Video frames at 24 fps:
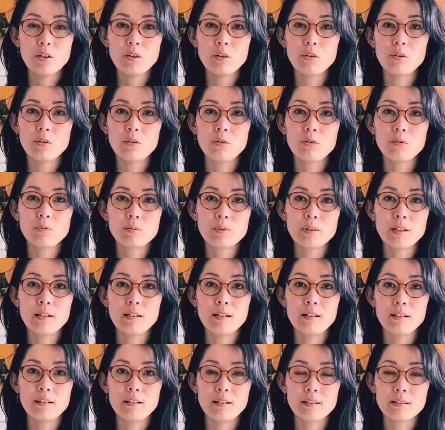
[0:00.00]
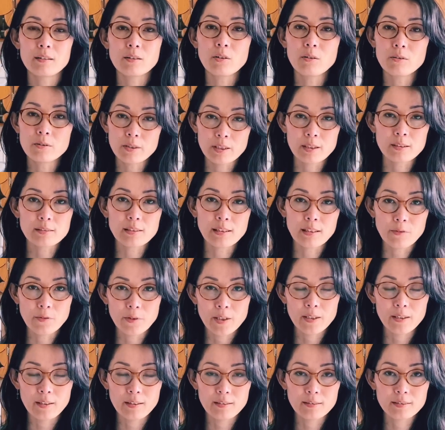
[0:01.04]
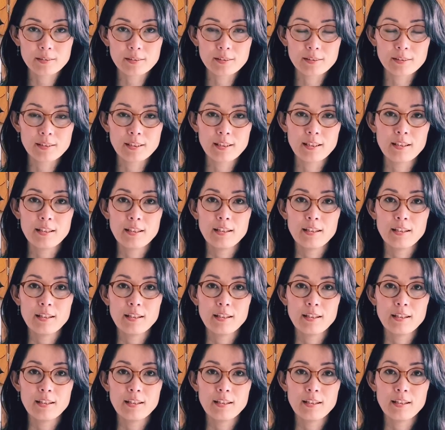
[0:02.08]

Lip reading: of conscious awareness.